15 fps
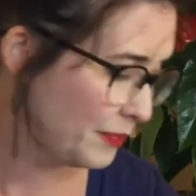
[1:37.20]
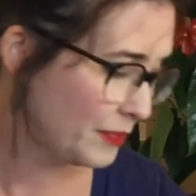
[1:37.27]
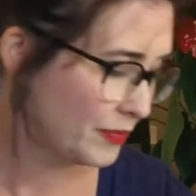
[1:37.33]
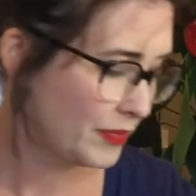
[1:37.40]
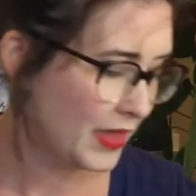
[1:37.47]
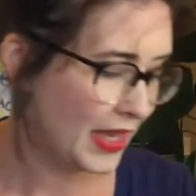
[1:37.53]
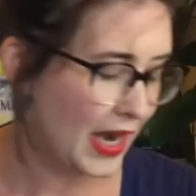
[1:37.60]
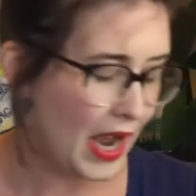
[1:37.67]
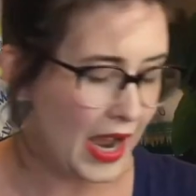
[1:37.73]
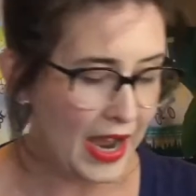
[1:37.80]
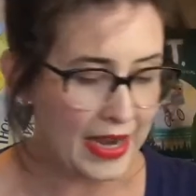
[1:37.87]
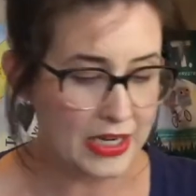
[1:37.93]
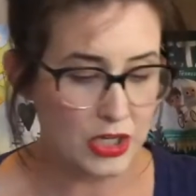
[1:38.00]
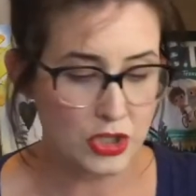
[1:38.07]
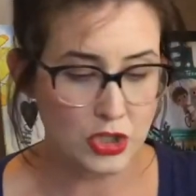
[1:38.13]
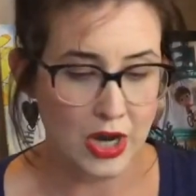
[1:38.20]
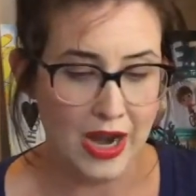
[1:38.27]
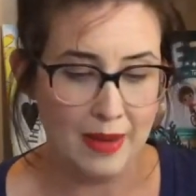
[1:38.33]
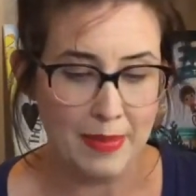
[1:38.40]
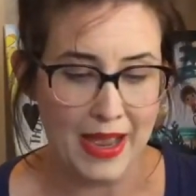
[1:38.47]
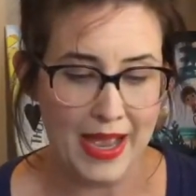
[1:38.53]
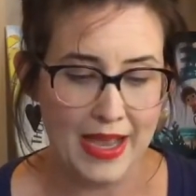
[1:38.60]
that I describe
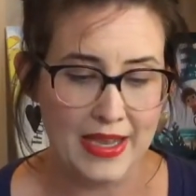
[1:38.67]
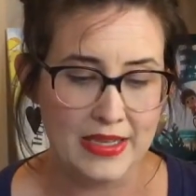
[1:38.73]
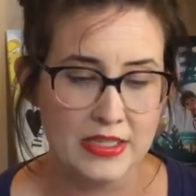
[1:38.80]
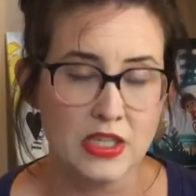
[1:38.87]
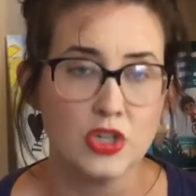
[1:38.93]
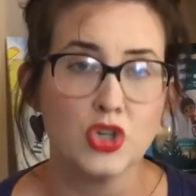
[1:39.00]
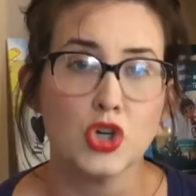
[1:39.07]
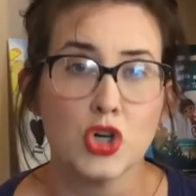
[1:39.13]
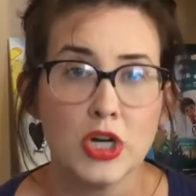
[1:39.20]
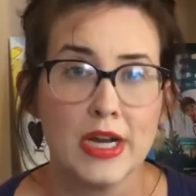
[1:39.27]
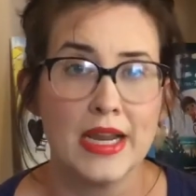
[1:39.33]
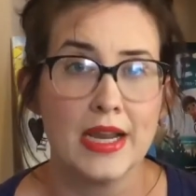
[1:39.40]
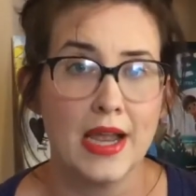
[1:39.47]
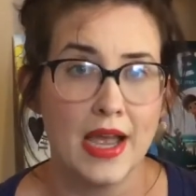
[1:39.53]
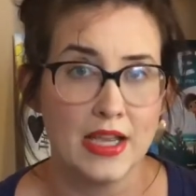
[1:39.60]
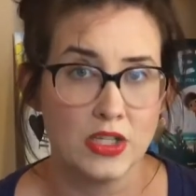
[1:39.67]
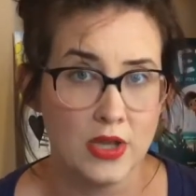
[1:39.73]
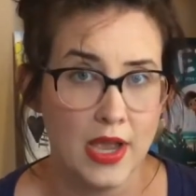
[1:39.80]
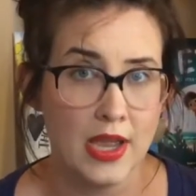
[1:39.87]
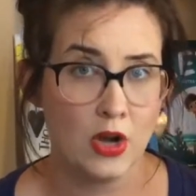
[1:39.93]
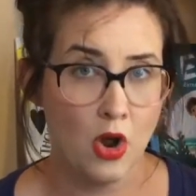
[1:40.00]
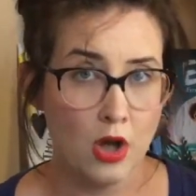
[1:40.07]
as nerdy
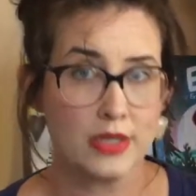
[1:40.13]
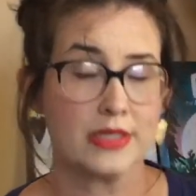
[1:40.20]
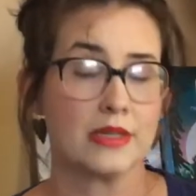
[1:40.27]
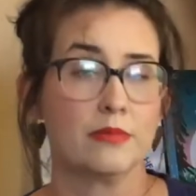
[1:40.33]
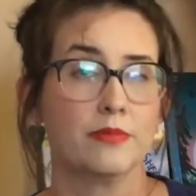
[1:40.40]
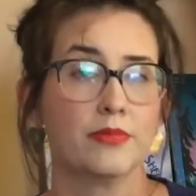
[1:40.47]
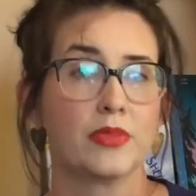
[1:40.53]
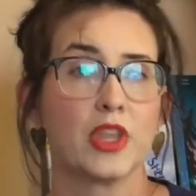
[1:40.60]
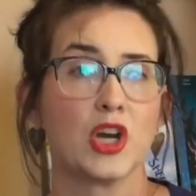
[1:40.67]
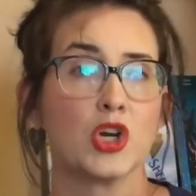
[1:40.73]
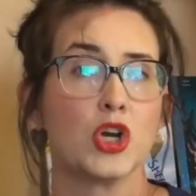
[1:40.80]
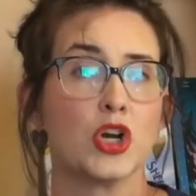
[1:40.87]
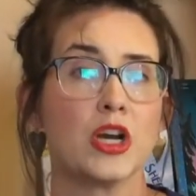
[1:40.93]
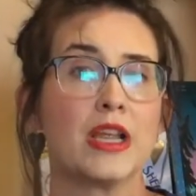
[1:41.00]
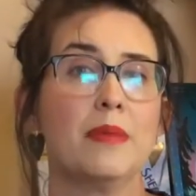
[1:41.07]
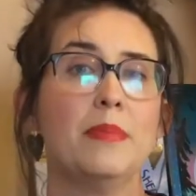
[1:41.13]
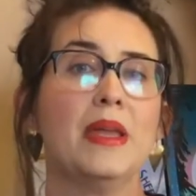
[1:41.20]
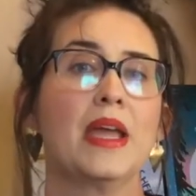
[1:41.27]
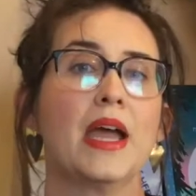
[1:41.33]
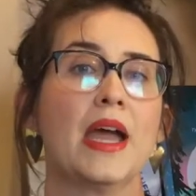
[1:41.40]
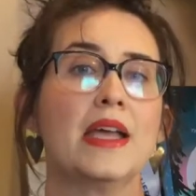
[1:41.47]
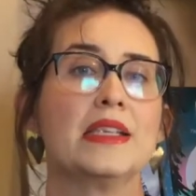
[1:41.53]
and awesome. They're nerdy
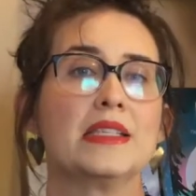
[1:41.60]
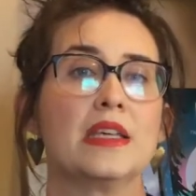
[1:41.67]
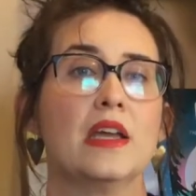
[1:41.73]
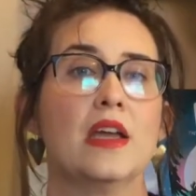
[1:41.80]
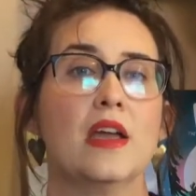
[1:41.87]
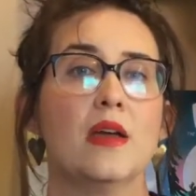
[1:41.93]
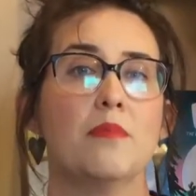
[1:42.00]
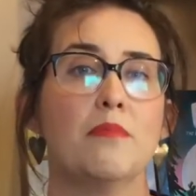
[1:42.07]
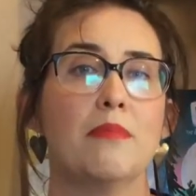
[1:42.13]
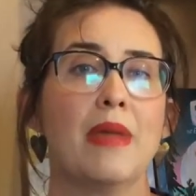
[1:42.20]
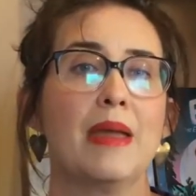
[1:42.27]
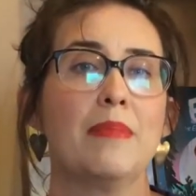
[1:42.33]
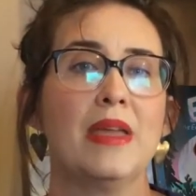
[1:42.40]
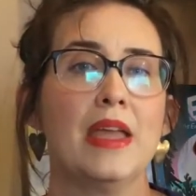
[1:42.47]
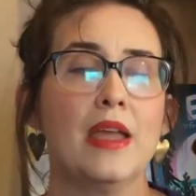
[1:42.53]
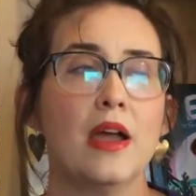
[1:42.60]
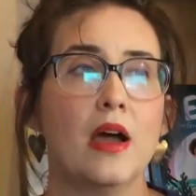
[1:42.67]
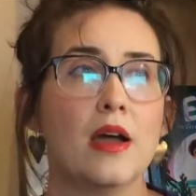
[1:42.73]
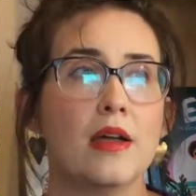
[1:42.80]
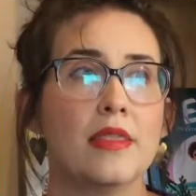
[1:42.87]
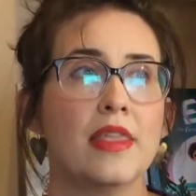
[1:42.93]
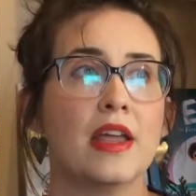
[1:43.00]
because maybe
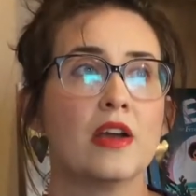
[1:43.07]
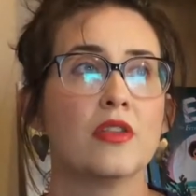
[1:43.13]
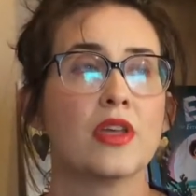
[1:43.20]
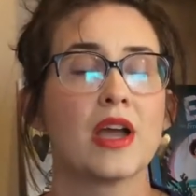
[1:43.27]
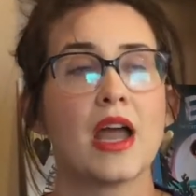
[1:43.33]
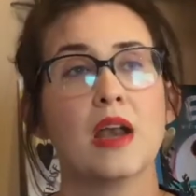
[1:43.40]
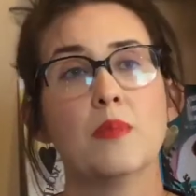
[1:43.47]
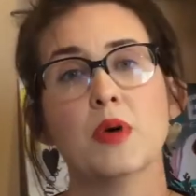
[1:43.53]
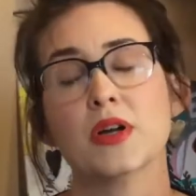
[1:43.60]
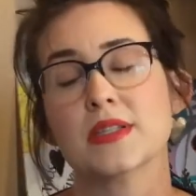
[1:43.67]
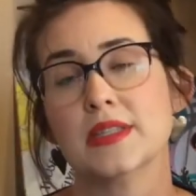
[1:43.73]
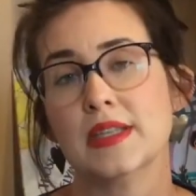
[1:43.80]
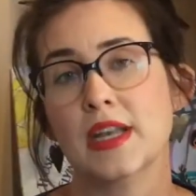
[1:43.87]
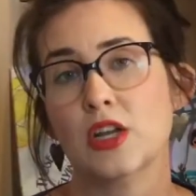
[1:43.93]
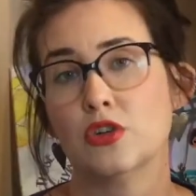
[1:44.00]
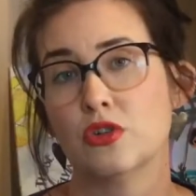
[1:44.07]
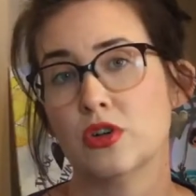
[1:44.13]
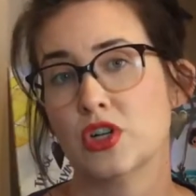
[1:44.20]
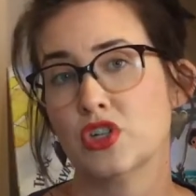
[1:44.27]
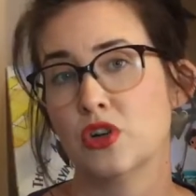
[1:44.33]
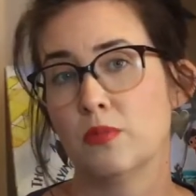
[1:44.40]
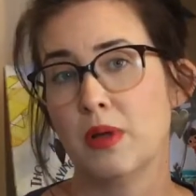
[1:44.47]
they're the kind of books that a
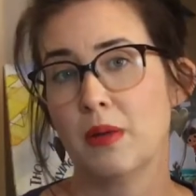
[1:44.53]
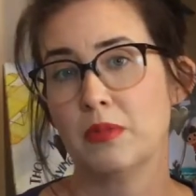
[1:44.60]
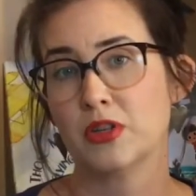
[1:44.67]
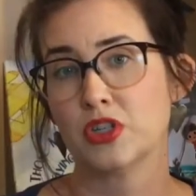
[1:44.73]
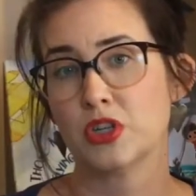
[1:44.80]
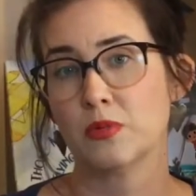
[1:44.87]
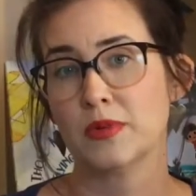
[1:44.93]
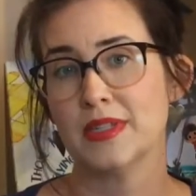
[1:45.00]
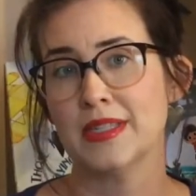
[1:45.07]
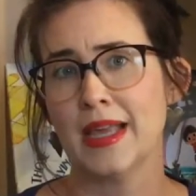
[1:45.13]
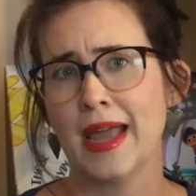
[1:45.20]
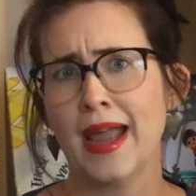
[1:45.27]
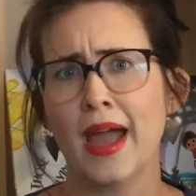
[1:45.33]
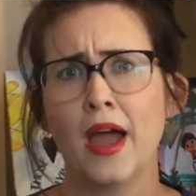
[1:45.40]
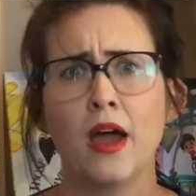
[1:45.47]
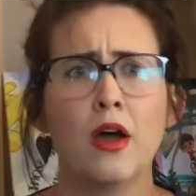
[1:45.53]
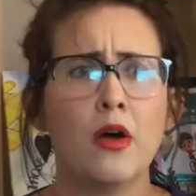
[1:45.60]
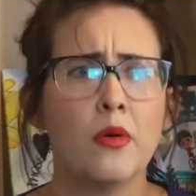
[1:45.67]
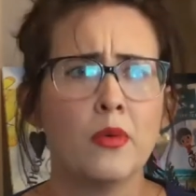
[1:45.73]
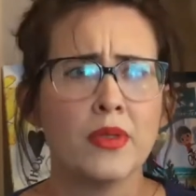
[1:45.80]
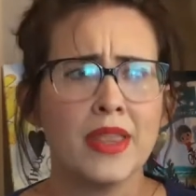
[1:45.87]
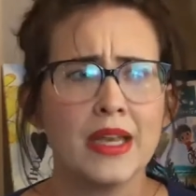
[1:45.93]
traditional publisher would say, oh,
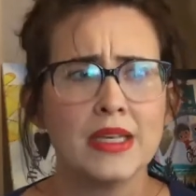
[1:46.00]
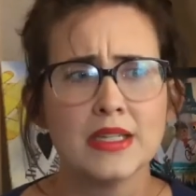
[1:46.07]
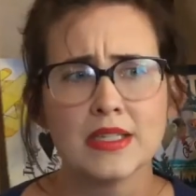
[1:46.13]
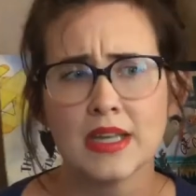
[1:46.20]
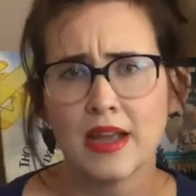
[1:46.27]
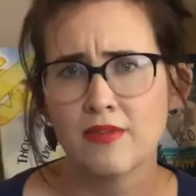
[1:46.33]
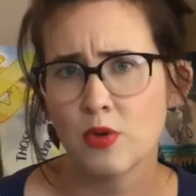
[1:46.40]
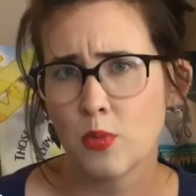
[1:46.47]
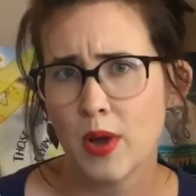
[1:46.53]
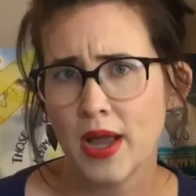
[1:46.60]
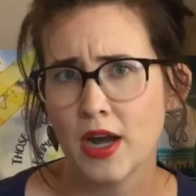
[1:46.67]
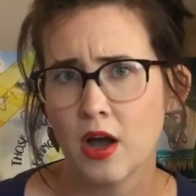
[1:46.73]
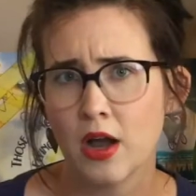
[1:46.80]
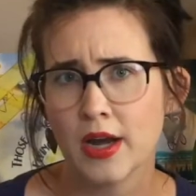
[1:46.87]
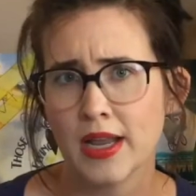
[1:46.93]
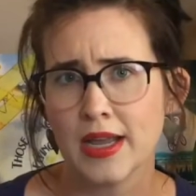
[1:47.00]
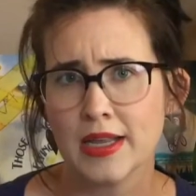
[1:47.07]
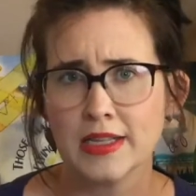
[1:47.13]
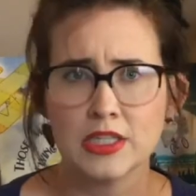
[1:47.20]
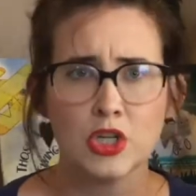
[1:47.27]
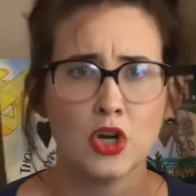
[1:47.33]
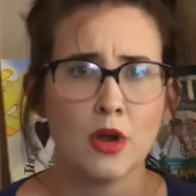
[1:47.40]
well, that doesn't have a wide
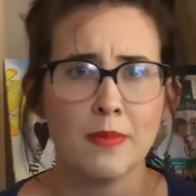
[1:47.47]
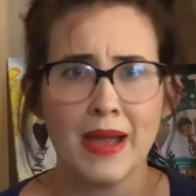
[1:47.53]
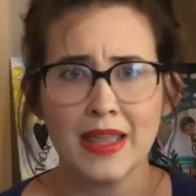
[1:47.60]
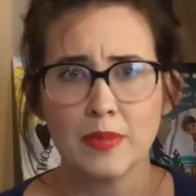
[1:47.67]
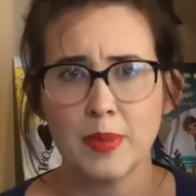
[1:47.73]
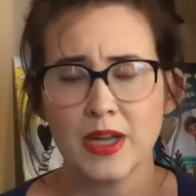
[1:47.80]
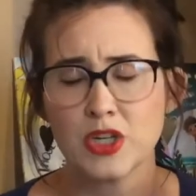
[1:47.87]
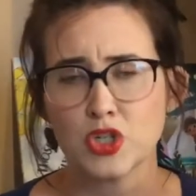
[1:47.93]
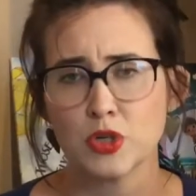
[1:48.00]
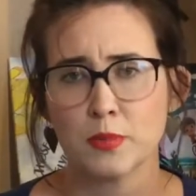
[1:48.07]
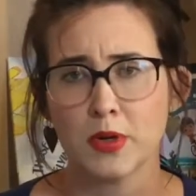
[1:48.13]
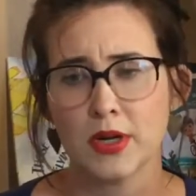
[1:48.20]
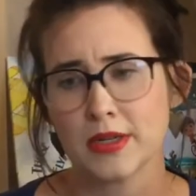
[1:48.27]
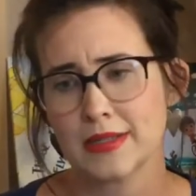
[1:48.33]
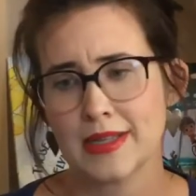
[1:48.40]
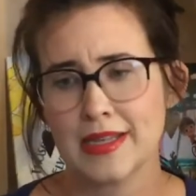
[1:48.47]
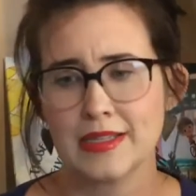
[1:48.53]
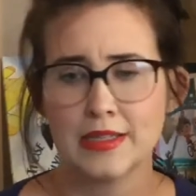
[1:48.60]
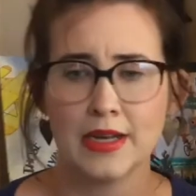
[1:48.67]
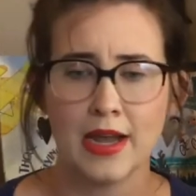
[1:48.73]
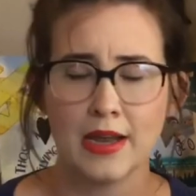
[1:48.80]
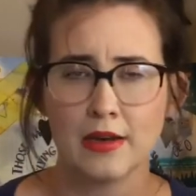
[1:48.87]
audience. Math picture books, that's
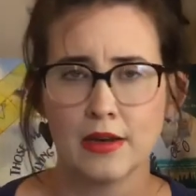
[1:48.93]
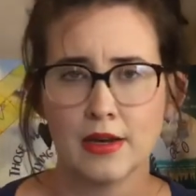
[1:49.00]
not